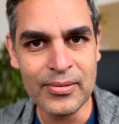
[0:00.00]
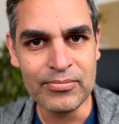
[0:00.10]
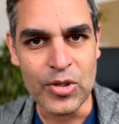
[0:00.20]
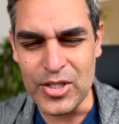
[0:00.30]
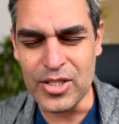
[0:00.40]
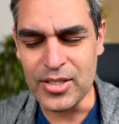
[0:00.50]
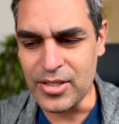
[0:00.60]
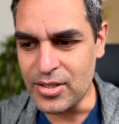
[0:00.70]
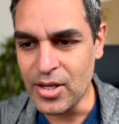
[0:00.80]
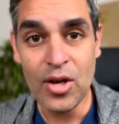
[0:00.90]
Questions such
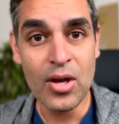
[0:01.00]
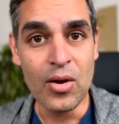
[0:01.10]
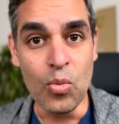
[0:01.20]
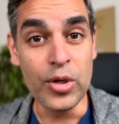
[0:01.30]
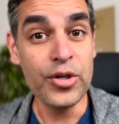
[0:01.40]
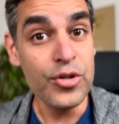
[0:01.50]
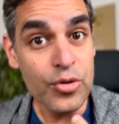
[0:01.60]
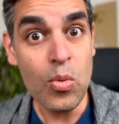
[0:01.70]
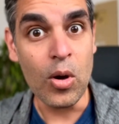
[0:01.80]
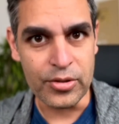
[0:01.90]
as, what do you
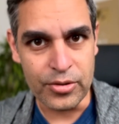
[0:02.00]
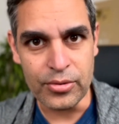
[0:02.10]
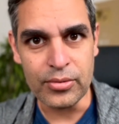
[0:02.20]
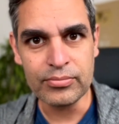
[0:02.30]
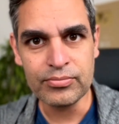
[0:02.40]
want to do?